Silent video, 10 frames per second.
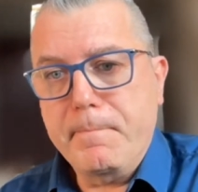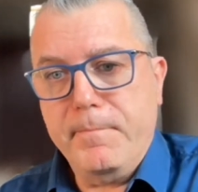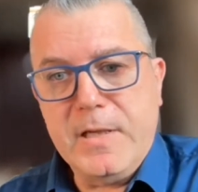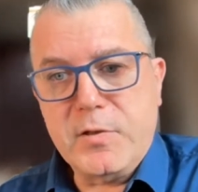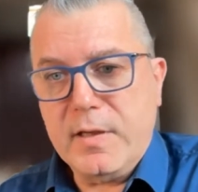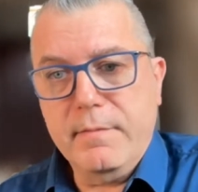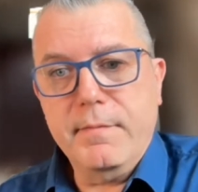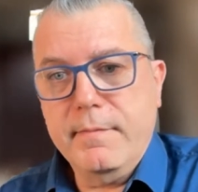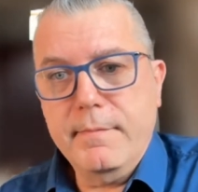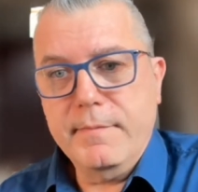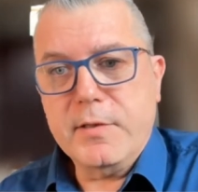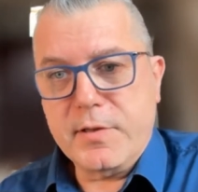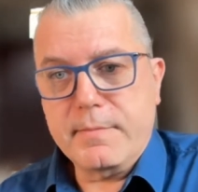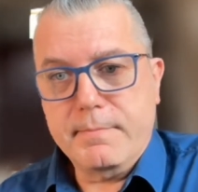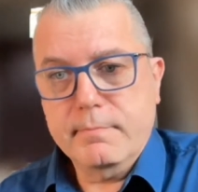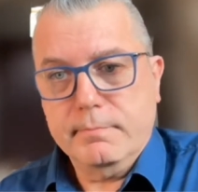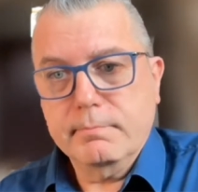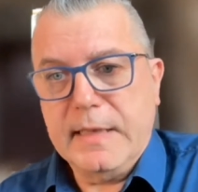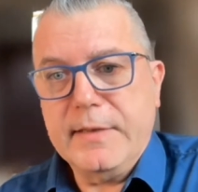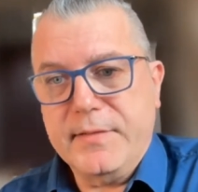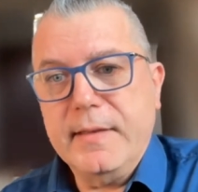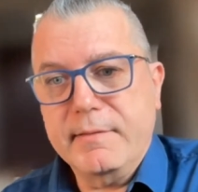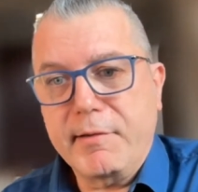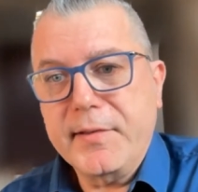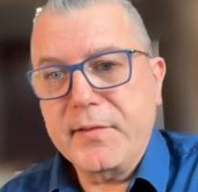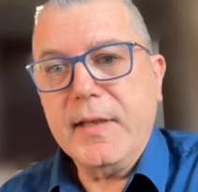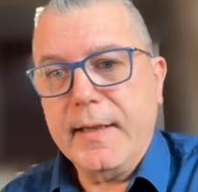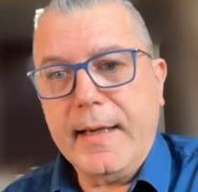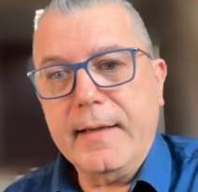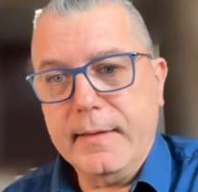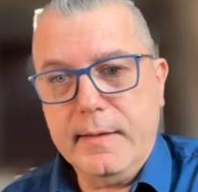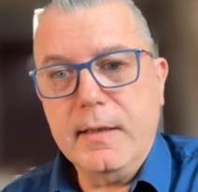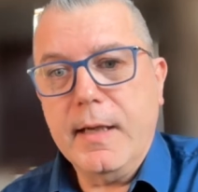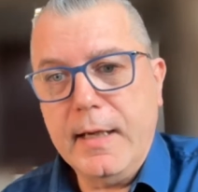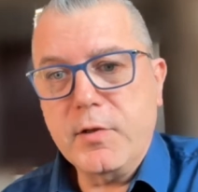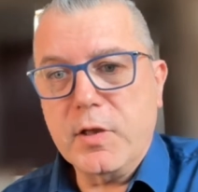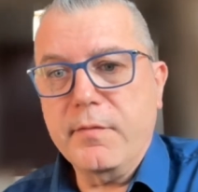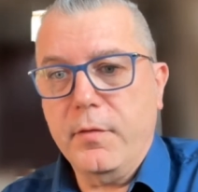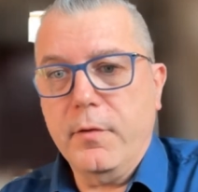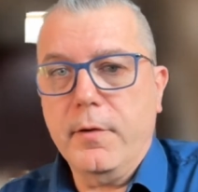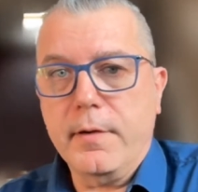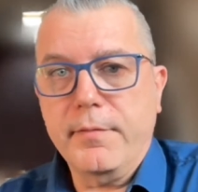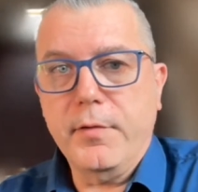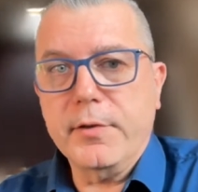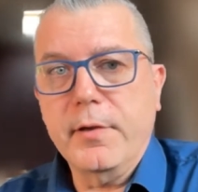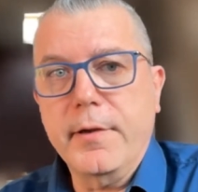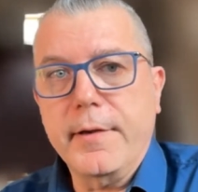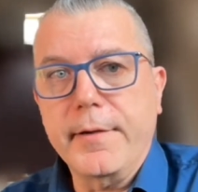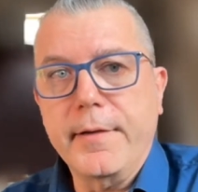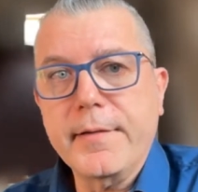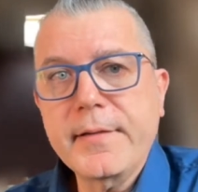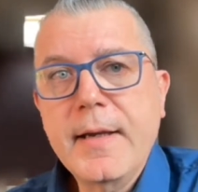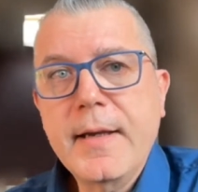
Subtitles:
which is interesting and engaging for the learners.